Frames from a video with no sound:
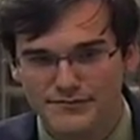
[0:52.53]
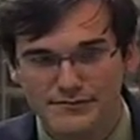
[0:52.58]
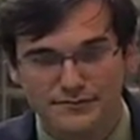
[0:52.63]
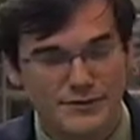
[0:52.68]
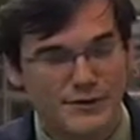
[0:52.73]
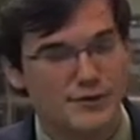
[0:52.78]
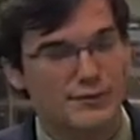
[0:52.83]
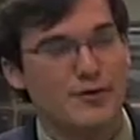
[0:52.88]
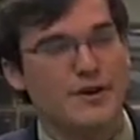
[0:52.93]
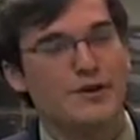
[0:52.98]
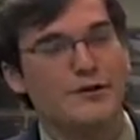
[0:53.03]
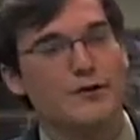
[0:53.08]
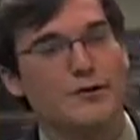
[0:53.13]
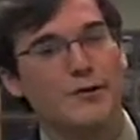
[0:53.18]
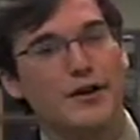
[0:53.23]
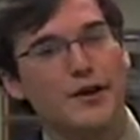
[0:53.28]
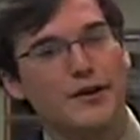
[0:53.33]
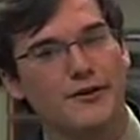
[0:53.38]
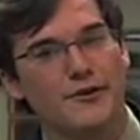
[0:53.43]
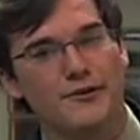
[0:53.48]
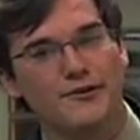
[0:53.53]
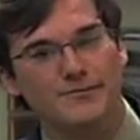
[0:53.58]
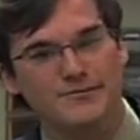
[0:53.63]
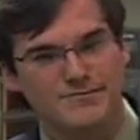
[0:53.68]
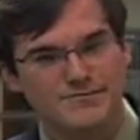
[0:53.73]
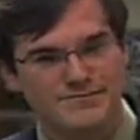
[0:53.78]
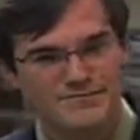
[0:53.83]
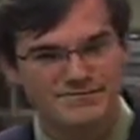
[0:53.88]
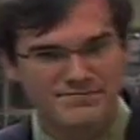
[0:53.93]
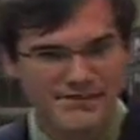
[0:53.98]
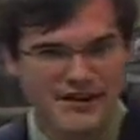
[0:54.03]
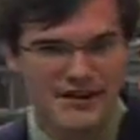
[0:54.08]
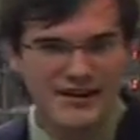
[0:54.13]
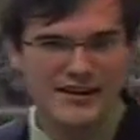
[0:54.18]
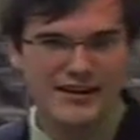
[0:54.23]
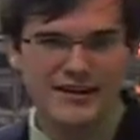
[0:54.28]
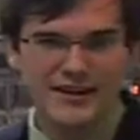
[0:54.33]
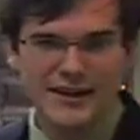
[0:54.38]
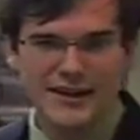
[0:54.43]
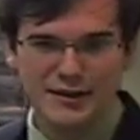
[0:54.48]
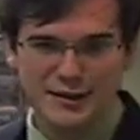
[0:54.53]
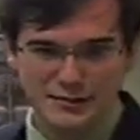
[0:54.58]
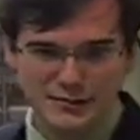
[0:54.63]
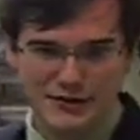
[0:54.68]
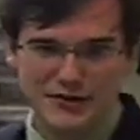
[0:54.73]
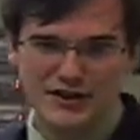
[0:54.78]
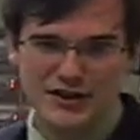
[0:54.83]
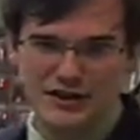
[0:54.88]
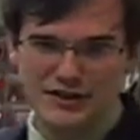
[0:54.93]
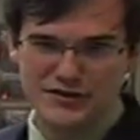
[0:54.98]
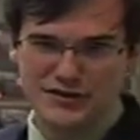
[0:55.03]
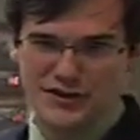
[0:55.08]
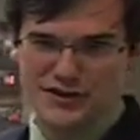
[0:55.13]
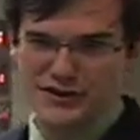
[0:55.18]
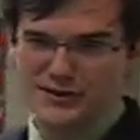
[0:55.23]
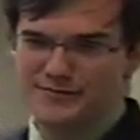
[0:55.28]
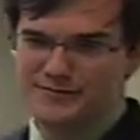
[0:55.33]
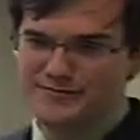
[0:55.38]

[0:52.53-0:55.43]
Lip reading: But Craig Gormel had hoped to change that.